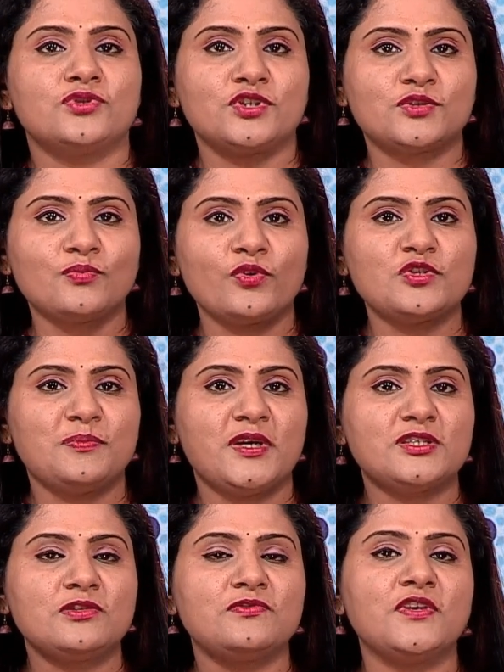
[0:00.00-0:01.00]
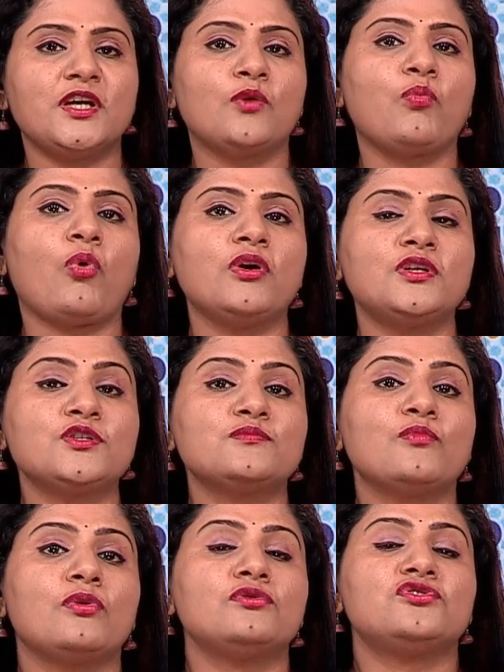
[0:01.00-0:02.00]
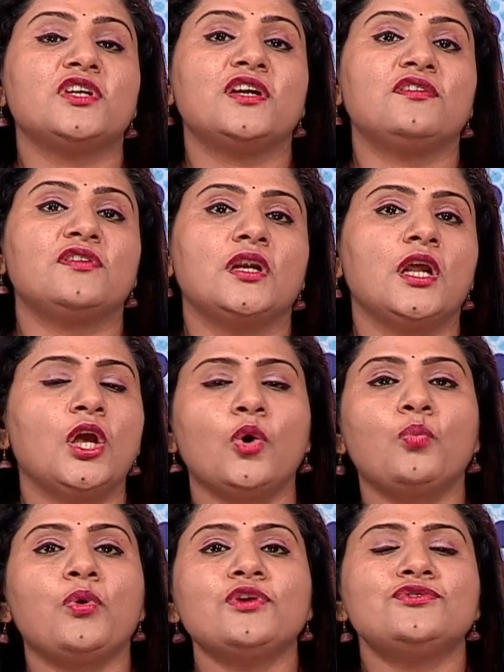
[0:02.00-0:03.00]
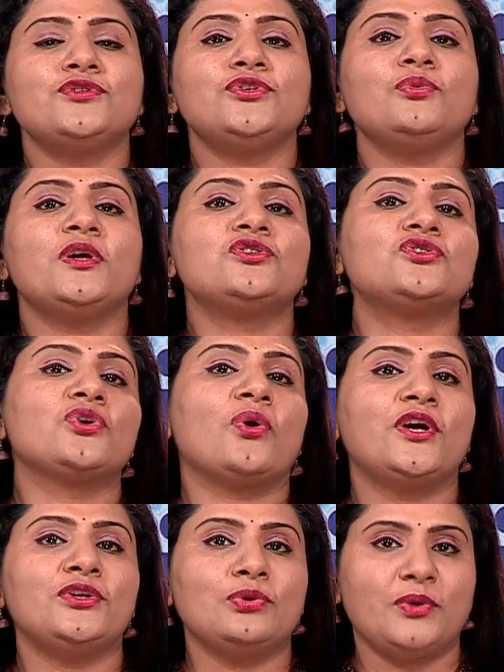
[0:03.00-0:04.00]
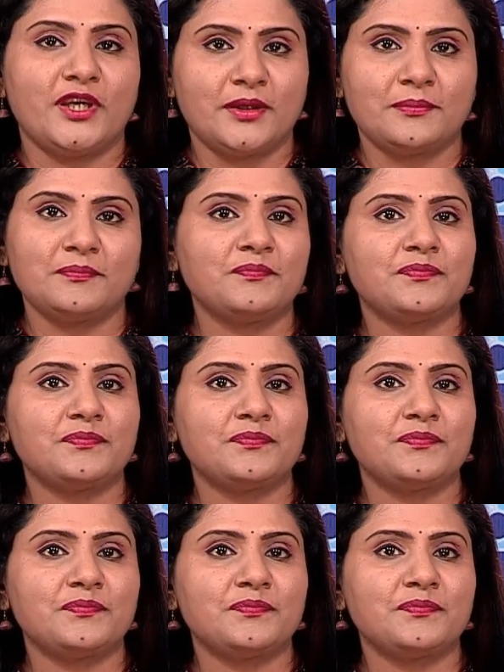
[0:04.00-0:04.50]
It's more specific. What is more general? What do you enjoy doing?